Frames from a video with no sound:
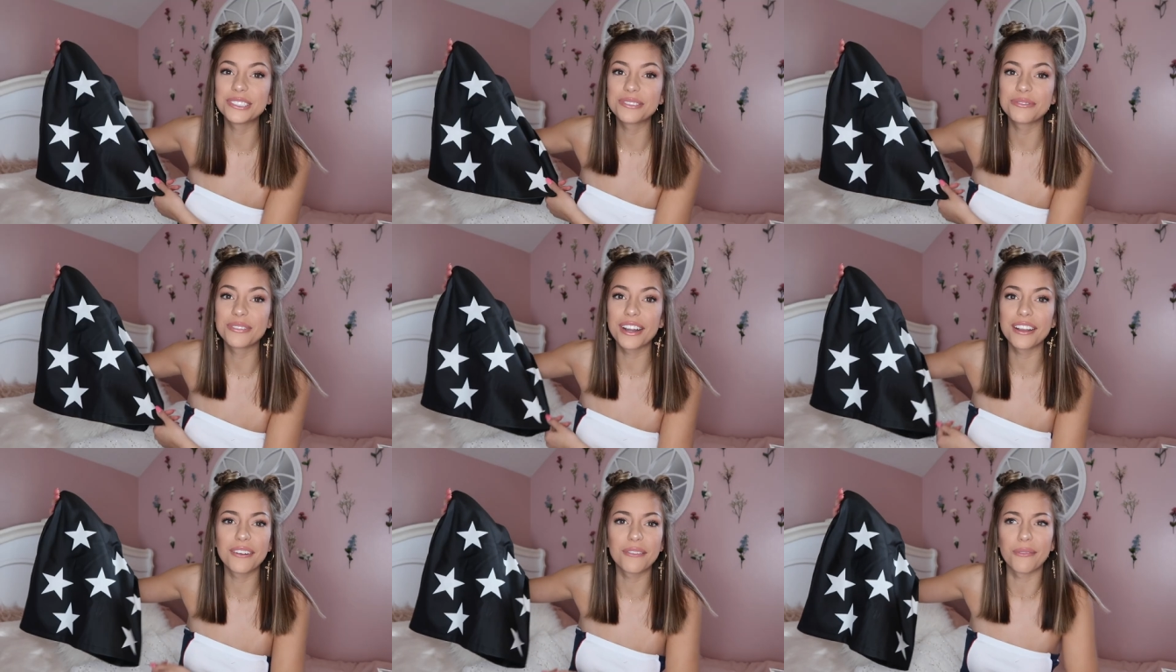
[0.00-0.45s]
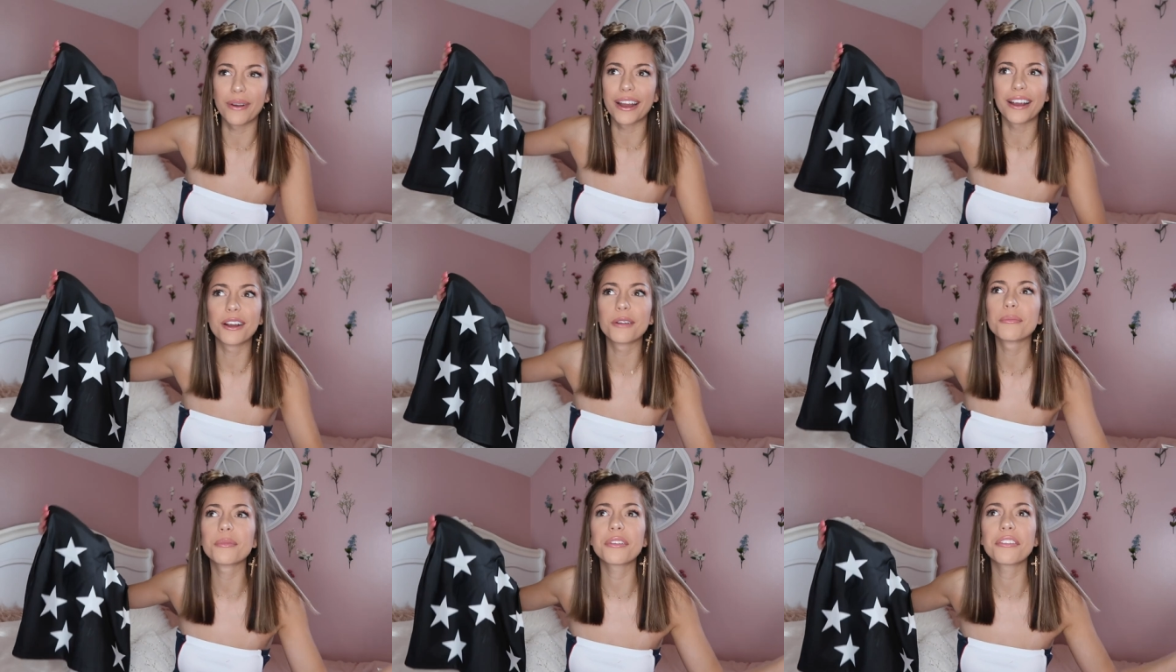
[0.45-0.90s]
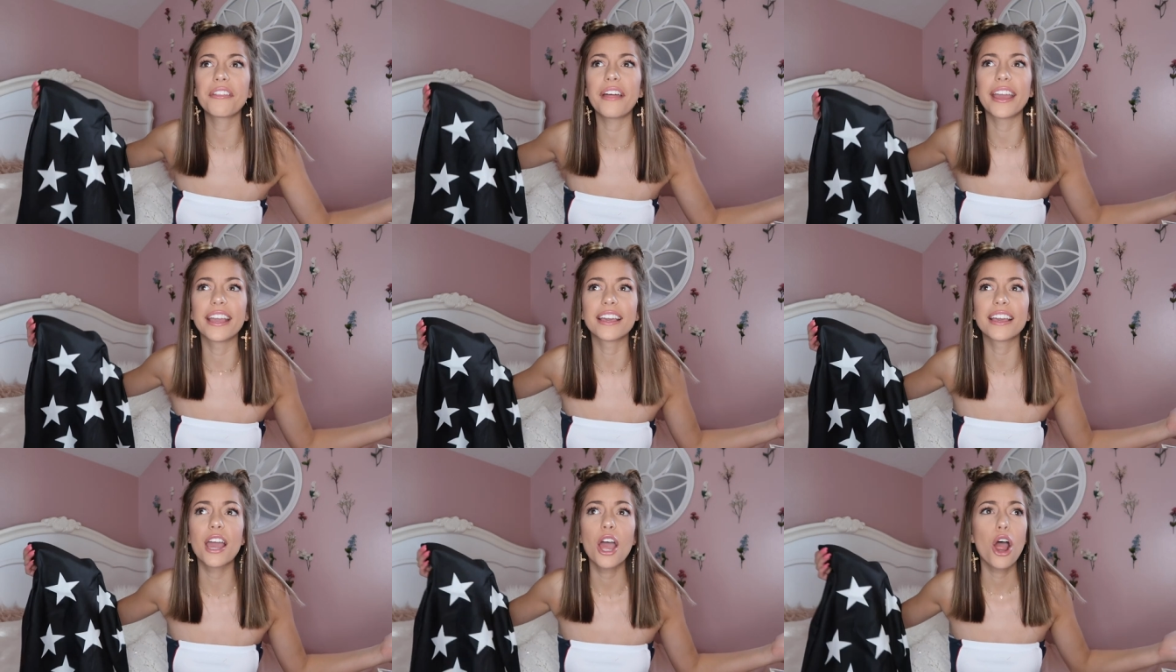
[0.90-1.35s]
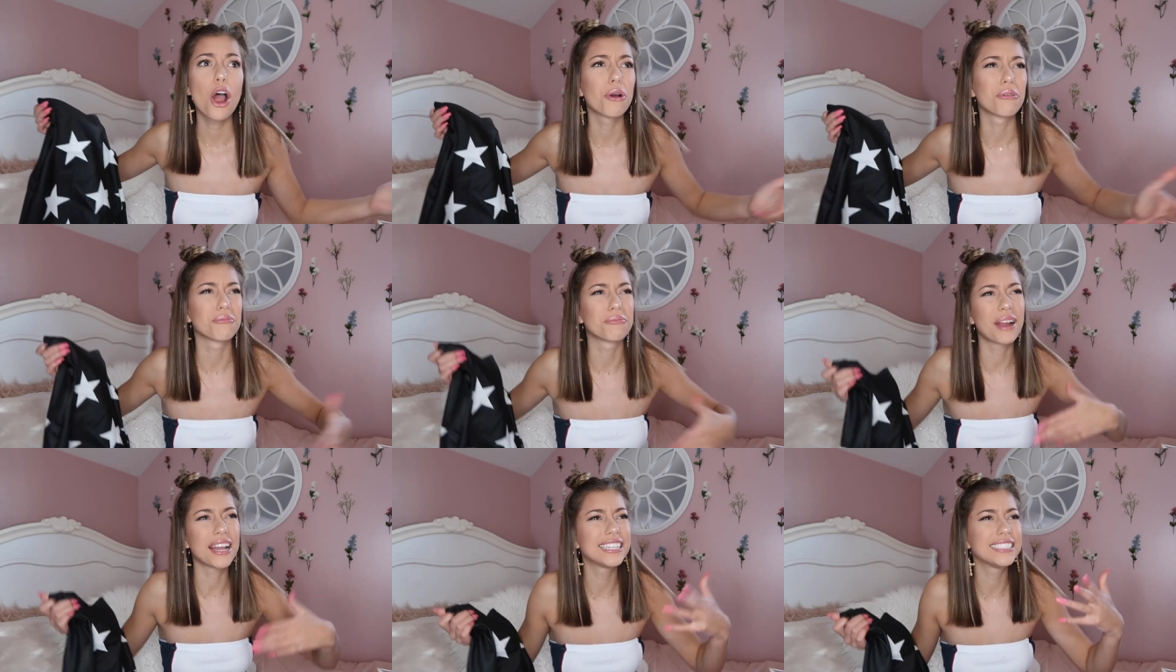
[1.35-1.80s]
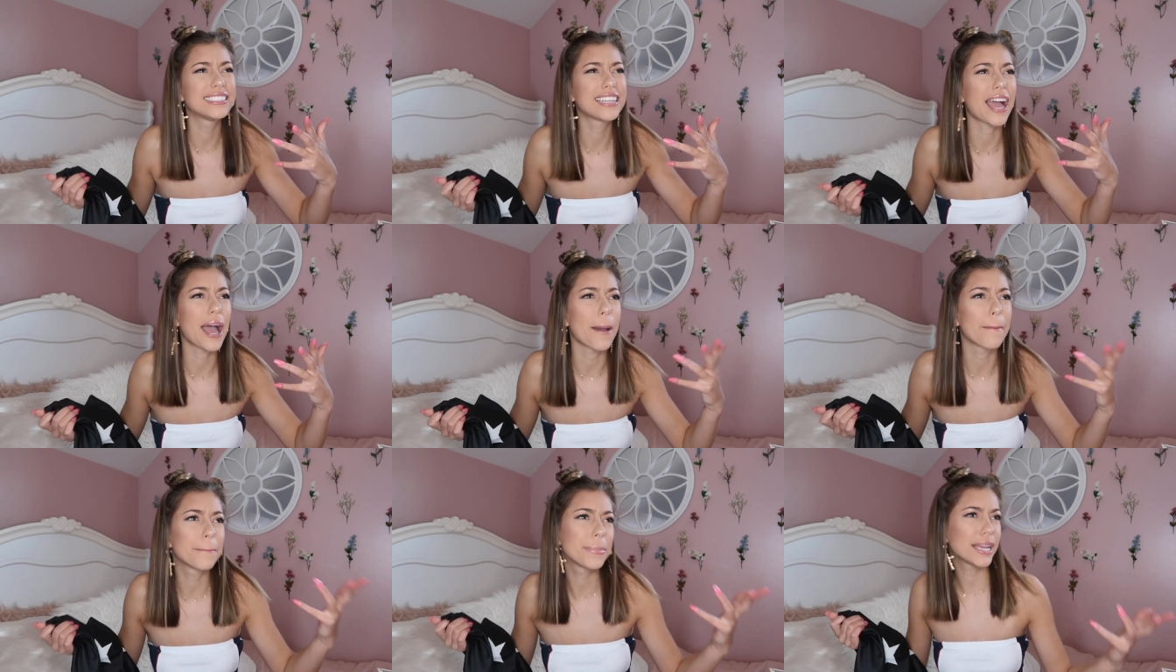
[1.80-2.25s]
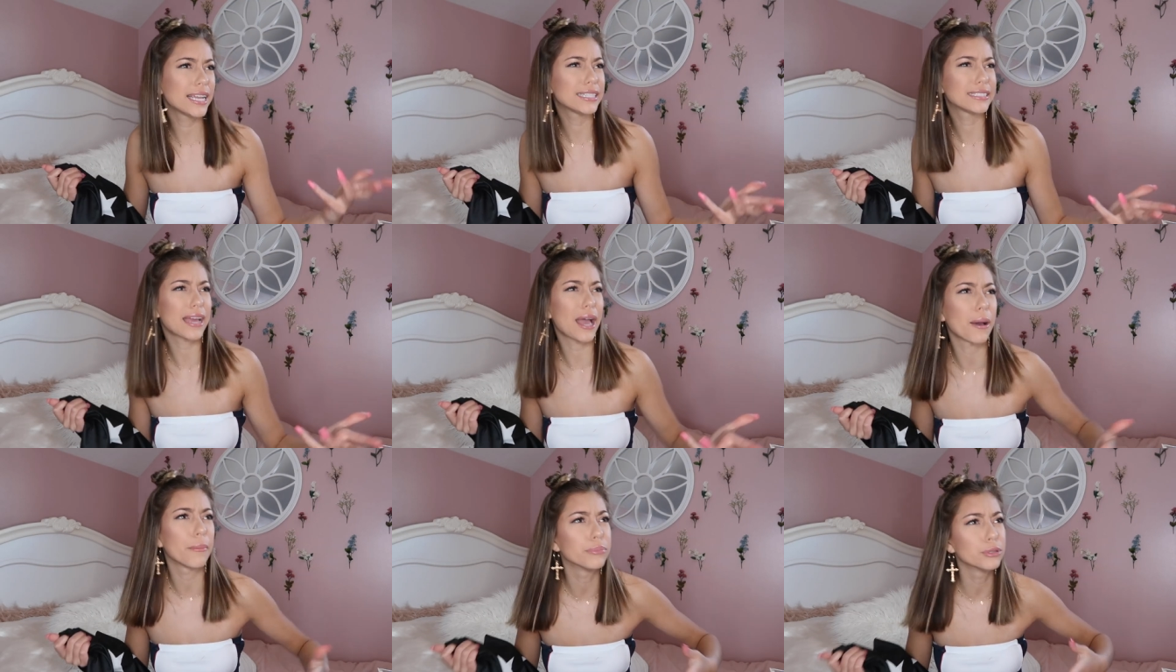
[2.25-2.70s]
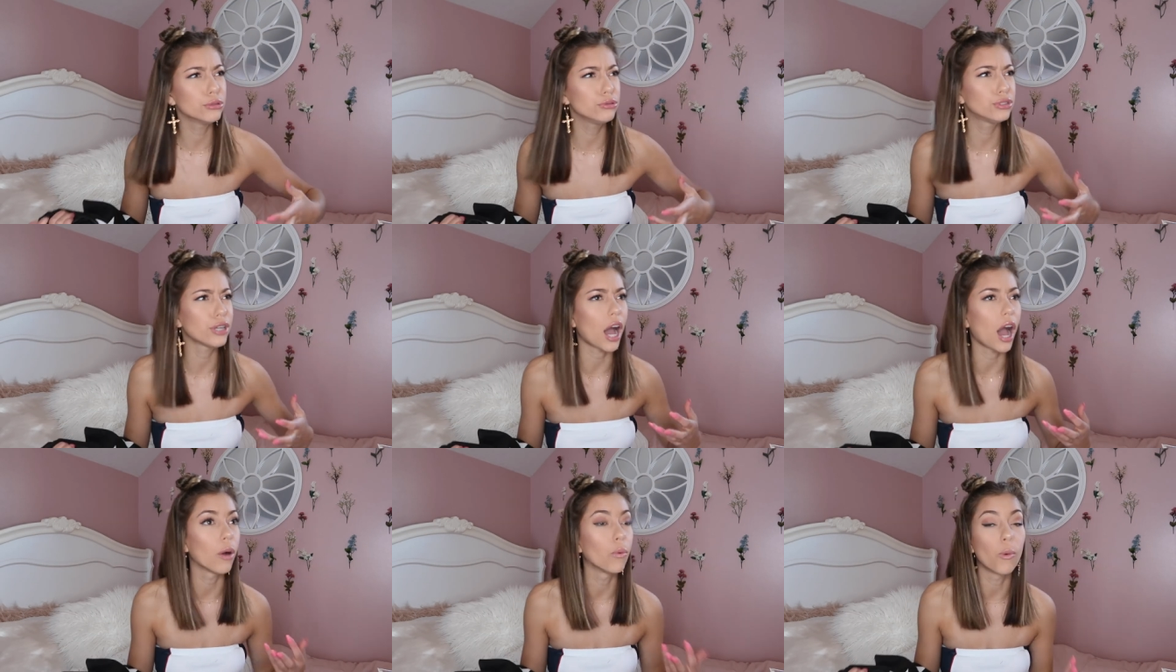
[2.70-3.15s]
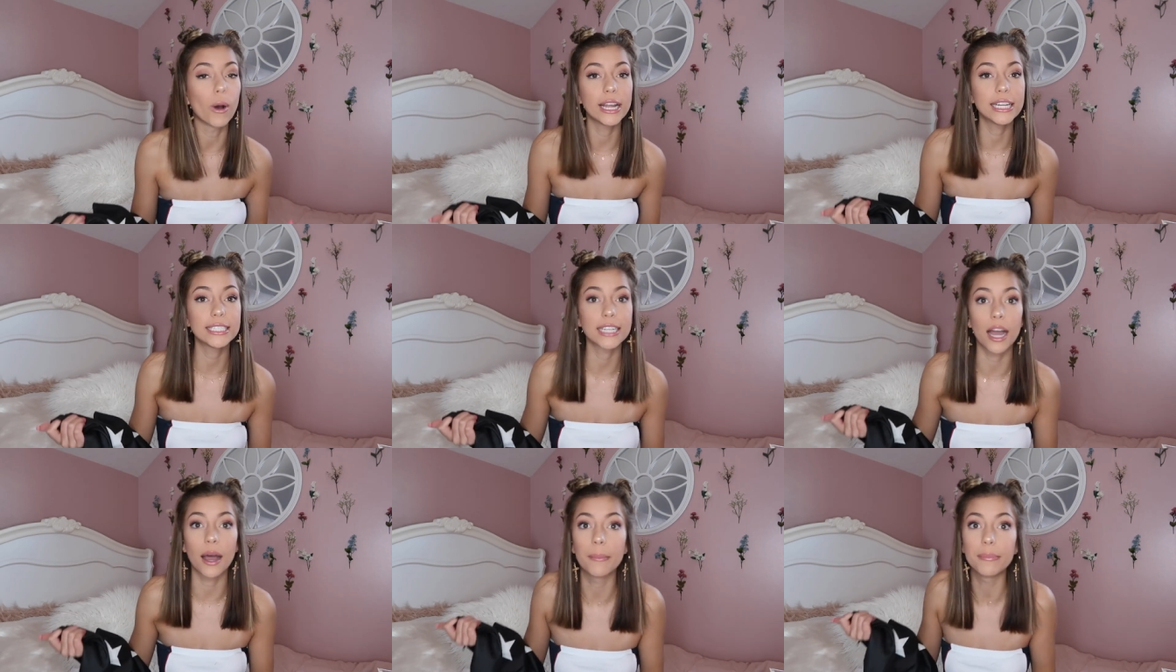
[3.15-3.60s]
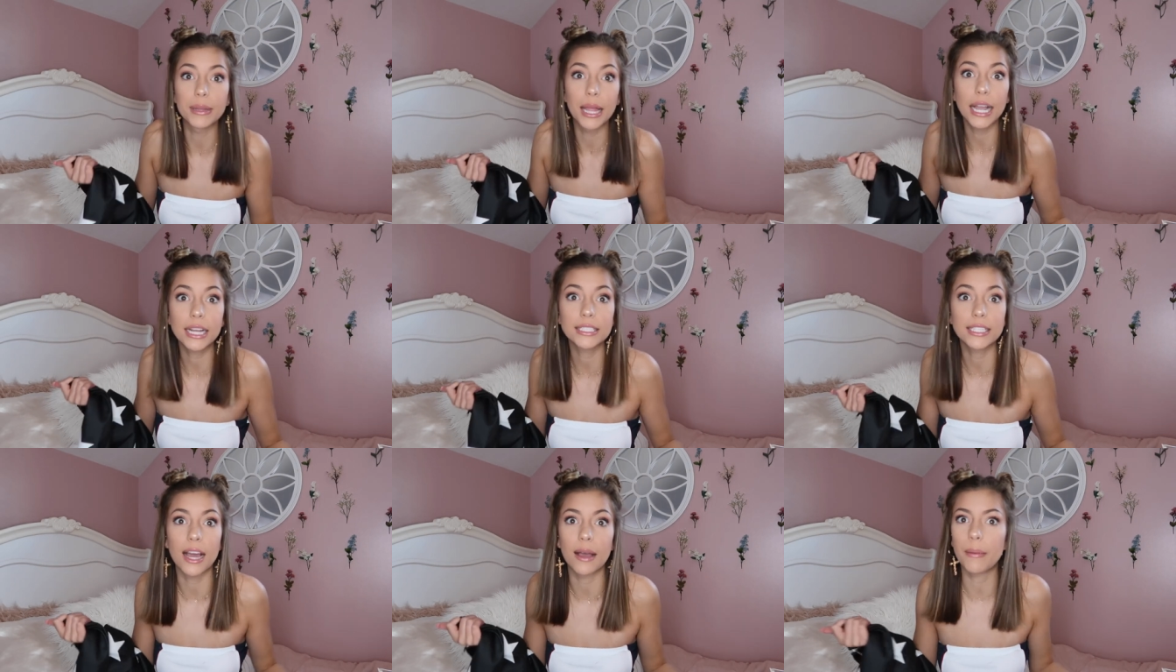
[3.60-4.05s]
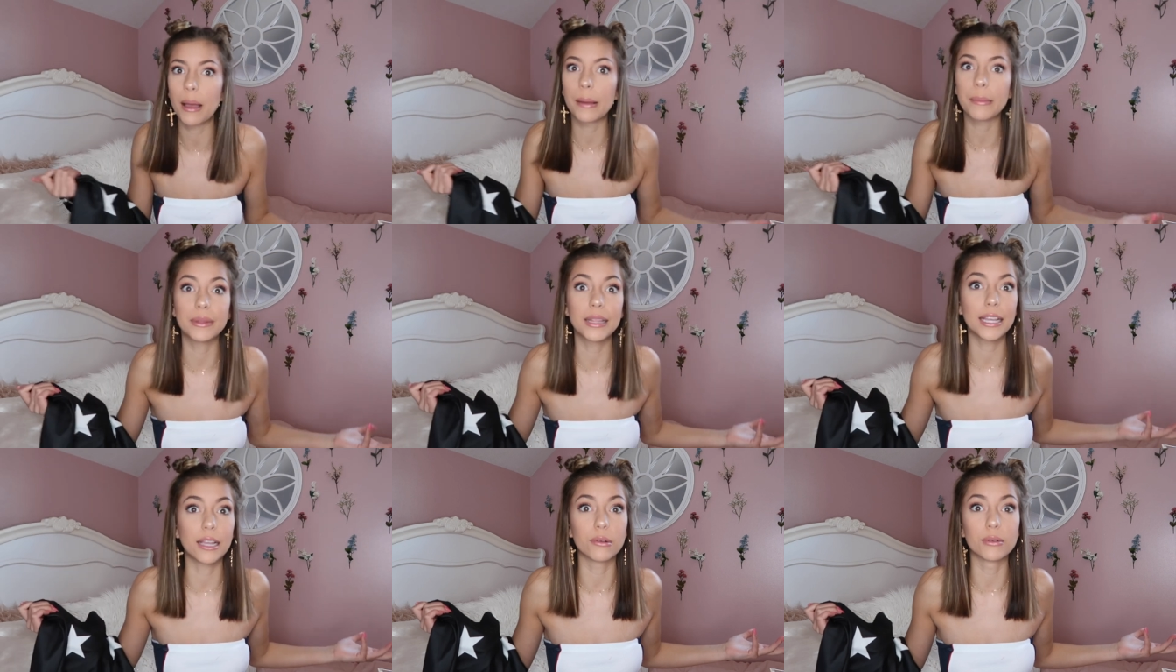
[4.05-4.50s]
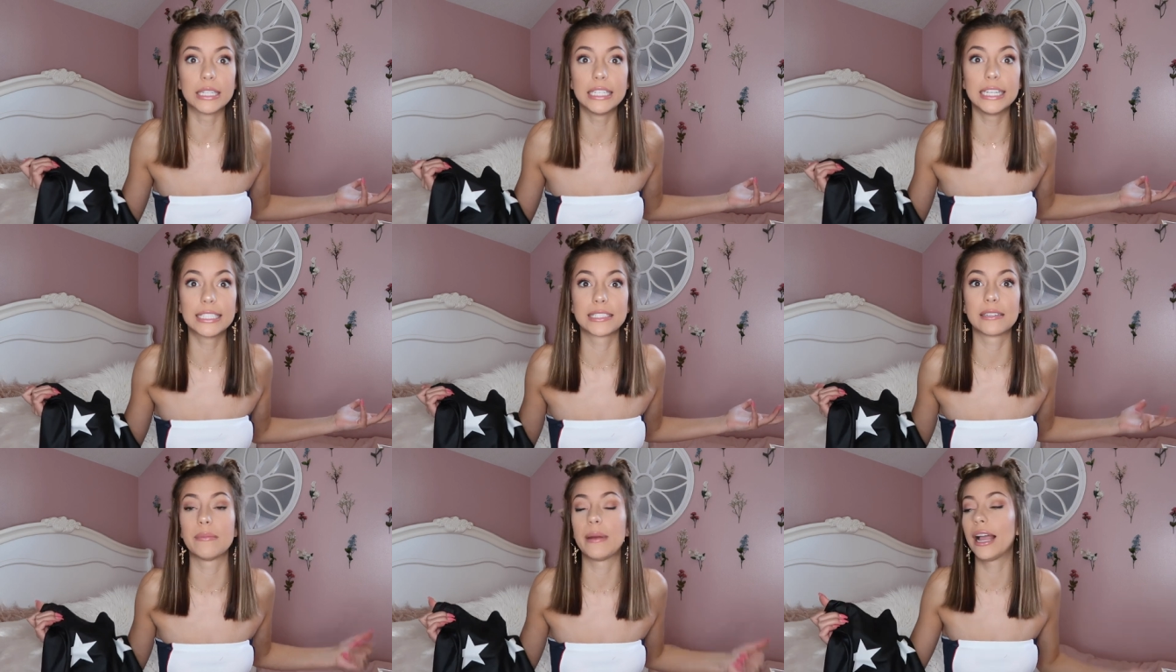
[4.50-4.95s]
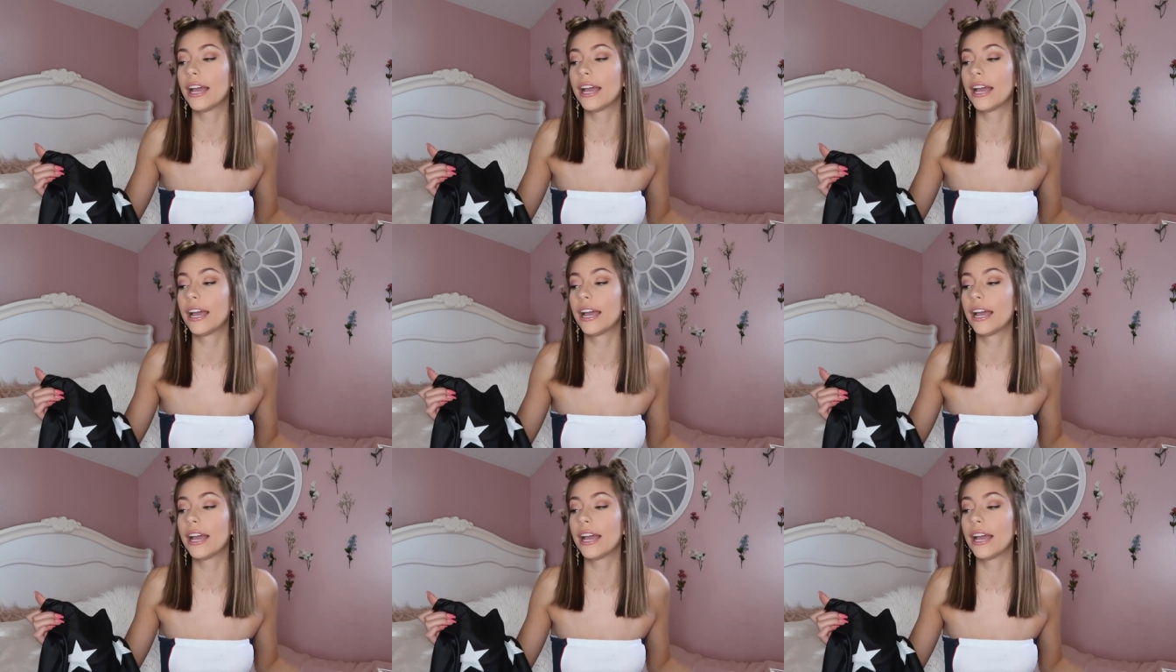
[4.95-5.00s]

can wear, wear them with like red top, pink top, blue top, white top, black top. I mean, like it really doesn't